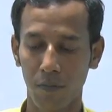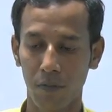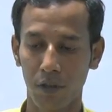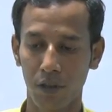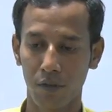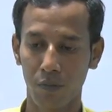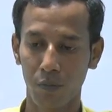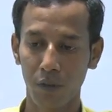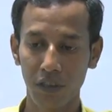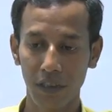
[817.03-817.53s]

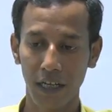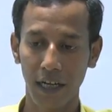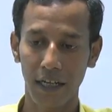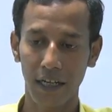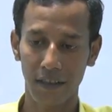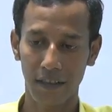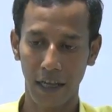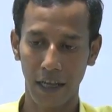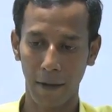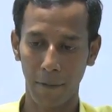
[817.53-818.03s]
physical
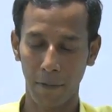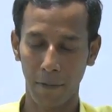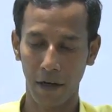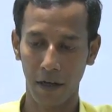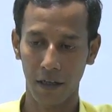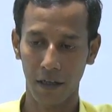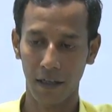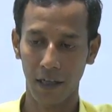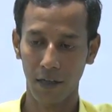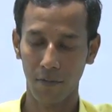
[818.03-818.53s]
design part.
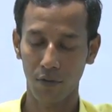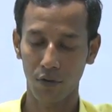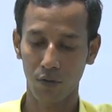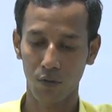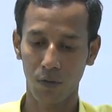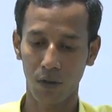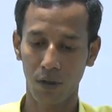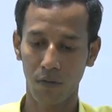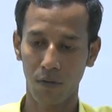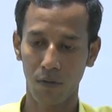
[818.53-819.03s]
That means
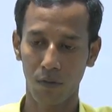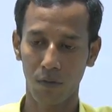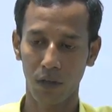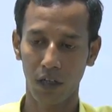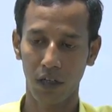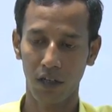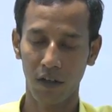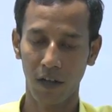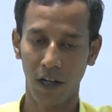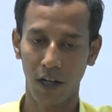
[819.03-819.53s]
whenever we are
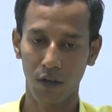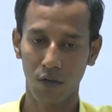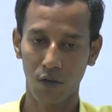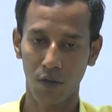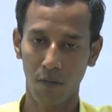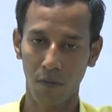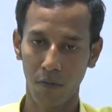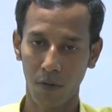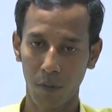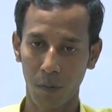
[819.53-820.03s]
trying to
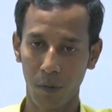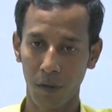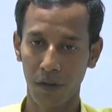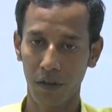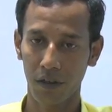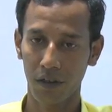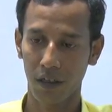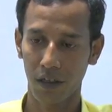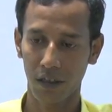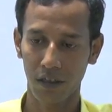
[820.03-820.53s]
implement
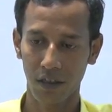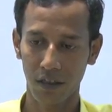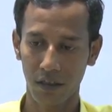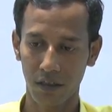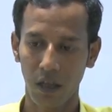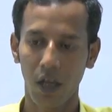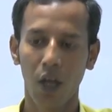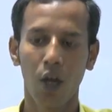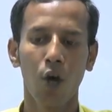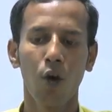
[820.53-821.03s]
this
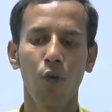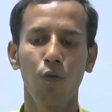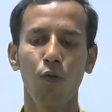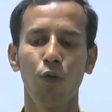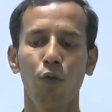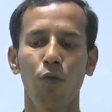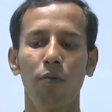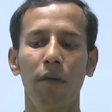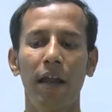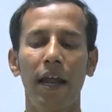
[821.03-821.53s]

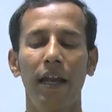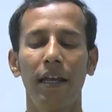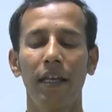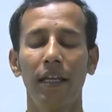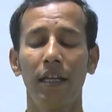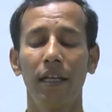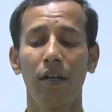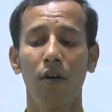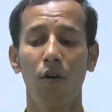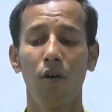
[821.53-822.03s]
floor
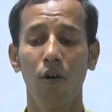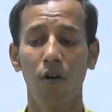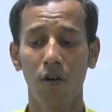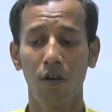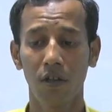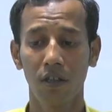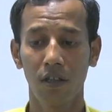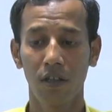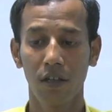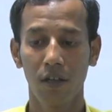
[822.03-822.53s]
planning, or
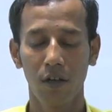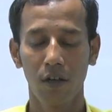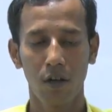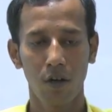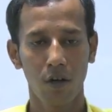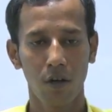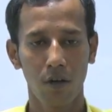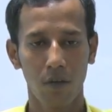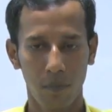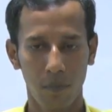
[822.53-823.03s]

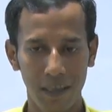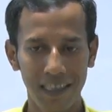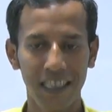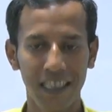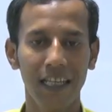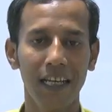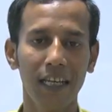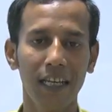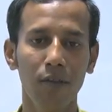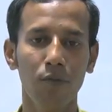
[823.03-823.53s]

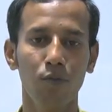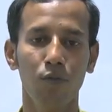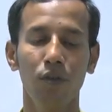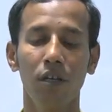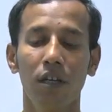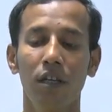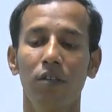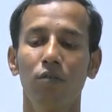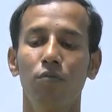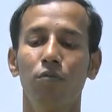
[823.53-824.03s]
basically
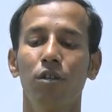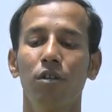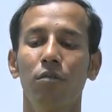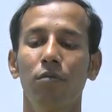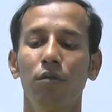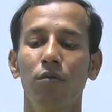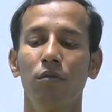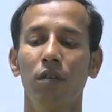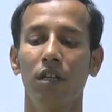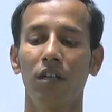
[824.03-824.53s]
whenever
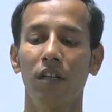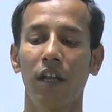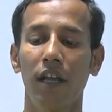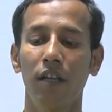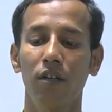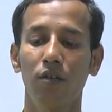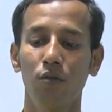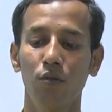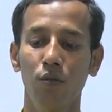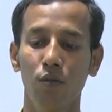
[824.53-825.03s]
we are trying
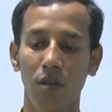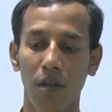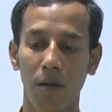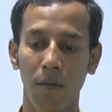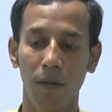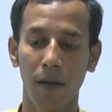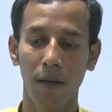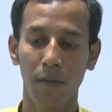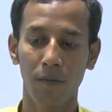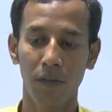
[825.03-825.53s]
to
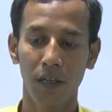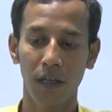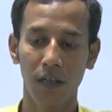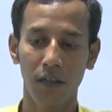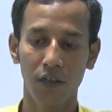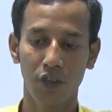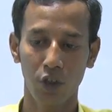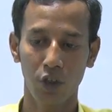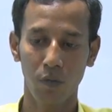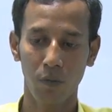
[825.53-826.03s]
develop the
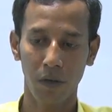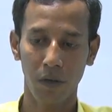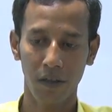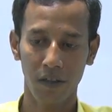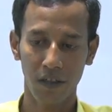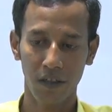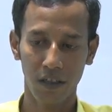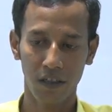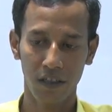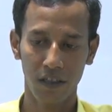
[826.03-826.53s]

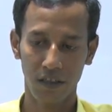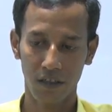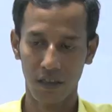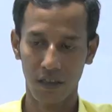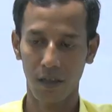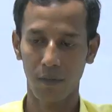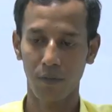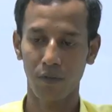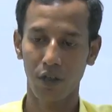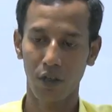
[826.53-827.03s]
geometric
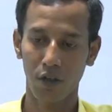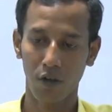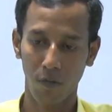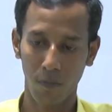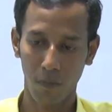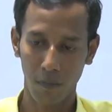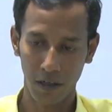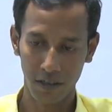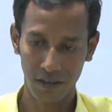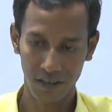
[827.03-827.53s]
description of
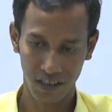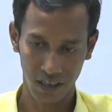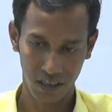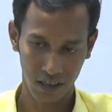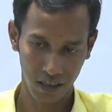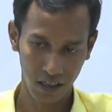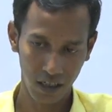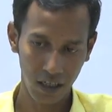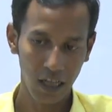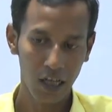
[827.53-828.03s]
my
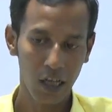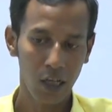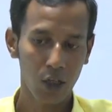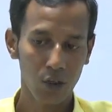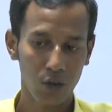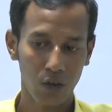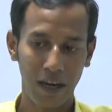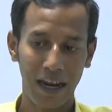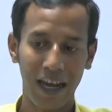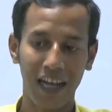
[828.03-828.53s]
circuit,
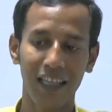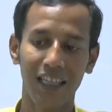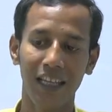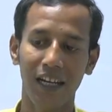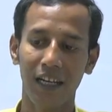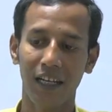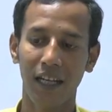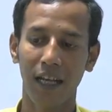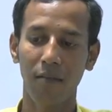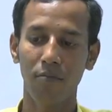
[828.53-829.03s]
so at
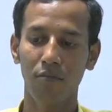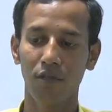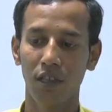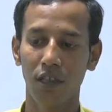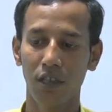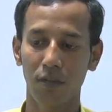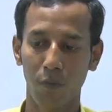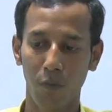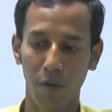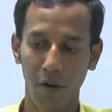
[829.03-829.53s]
that time
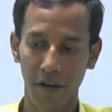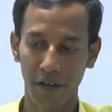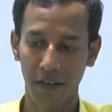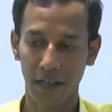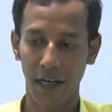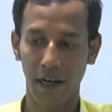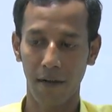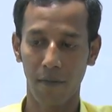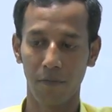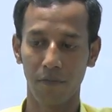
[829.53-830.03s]
this point
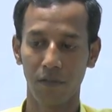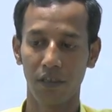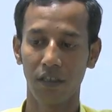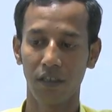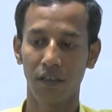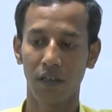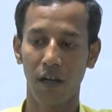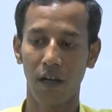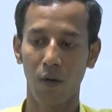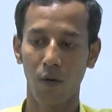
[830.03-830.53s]
comes, this
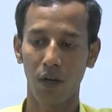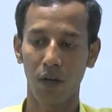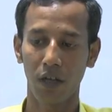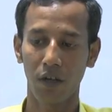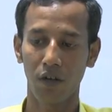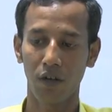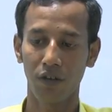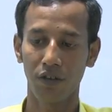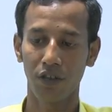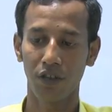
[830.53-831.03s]
routing
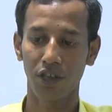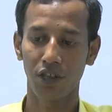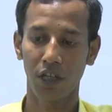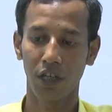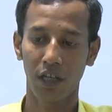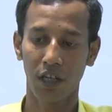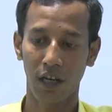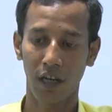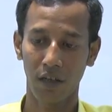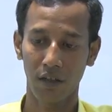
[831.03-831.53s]
congestion
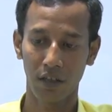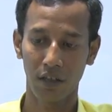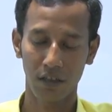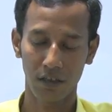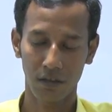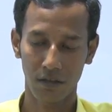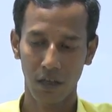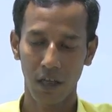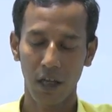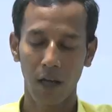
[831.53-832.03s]
and
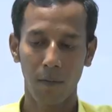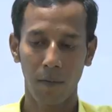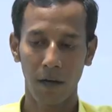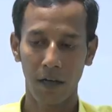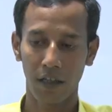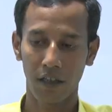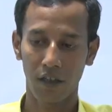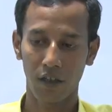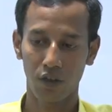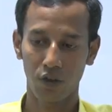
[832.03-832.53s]
this
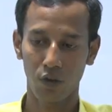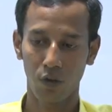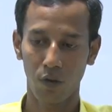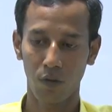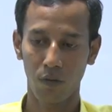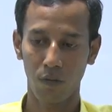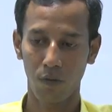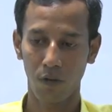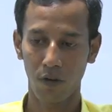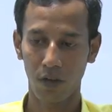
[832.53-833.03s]
multi-threshold
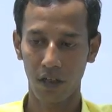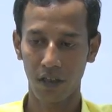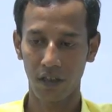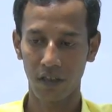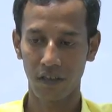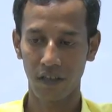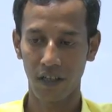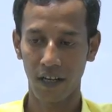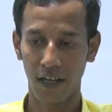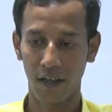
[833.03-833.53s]
voltage
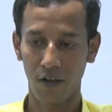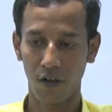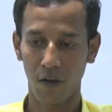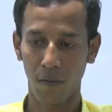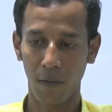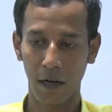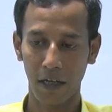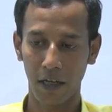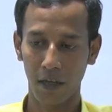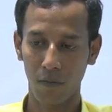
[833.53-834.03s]
design or
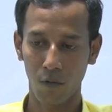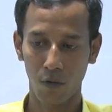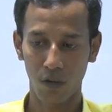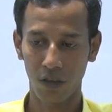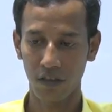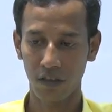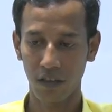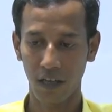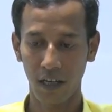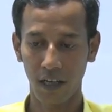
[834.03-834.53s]
multi-mode
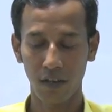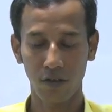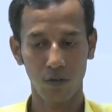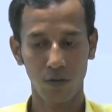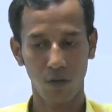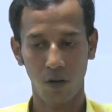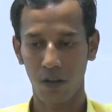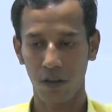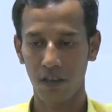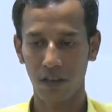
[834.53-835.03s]
design, so
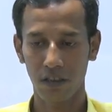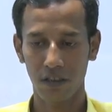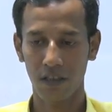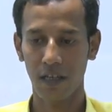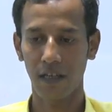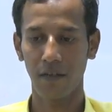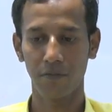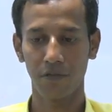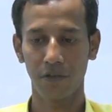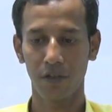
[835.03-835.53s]
all this
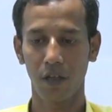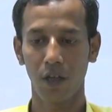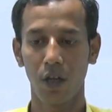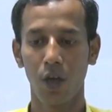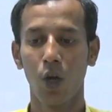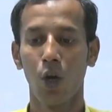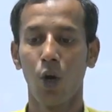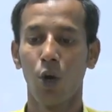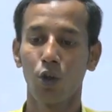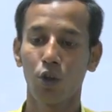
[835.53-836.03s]
comes.
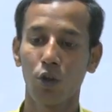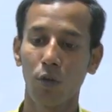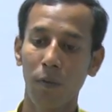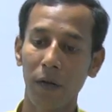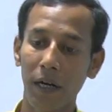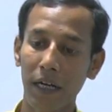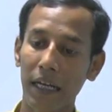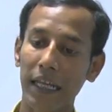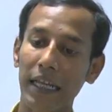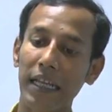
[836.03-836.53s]
So
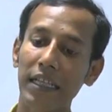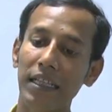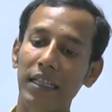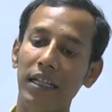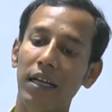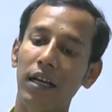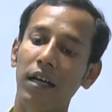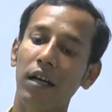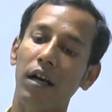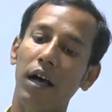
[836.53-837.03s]
but in
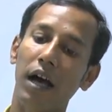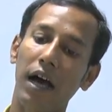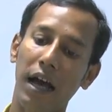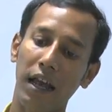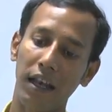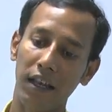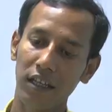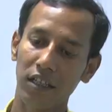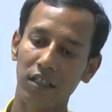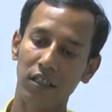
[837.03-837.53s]
the
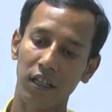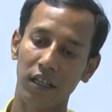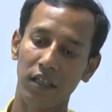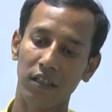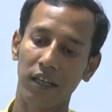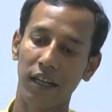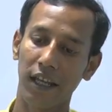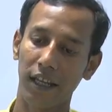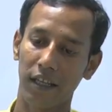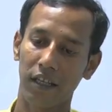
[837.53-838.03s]
early stage,
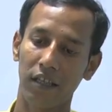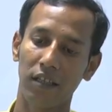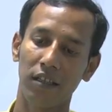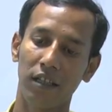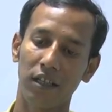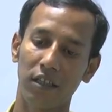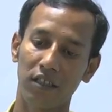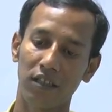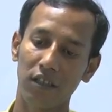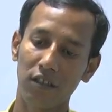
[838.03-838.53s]
like in
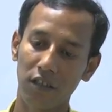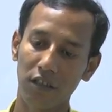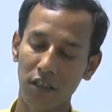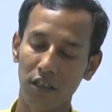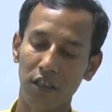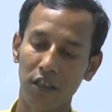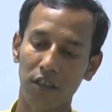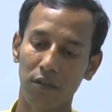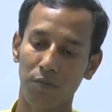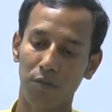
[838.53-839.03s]
the
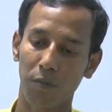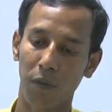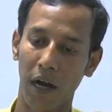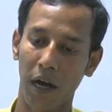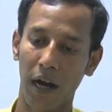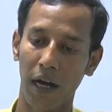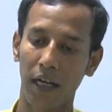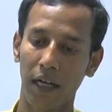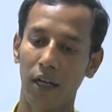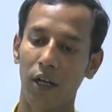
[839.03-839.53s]
synthesis
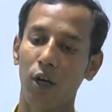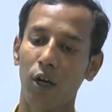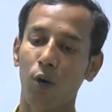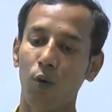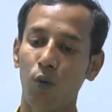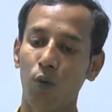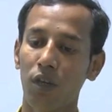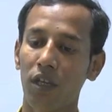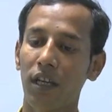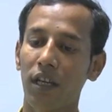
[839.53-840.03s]
part,
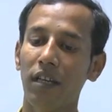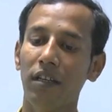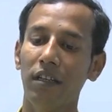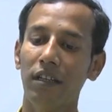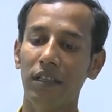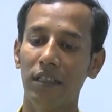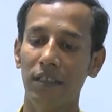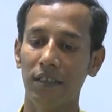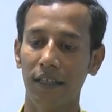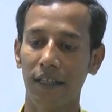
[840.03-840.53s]
we can
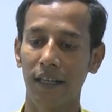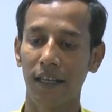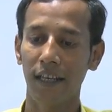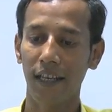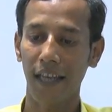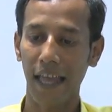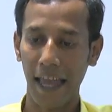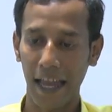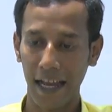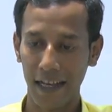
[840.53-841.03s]
easily
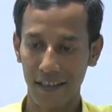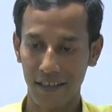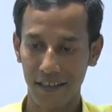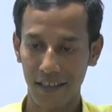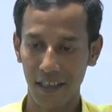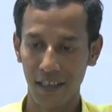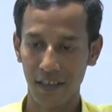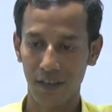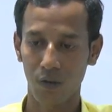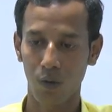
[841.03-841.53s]

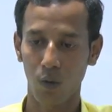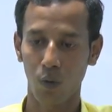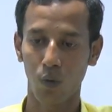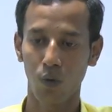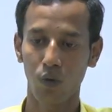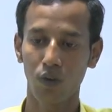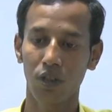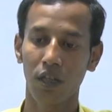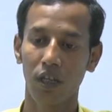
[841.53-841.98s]
access those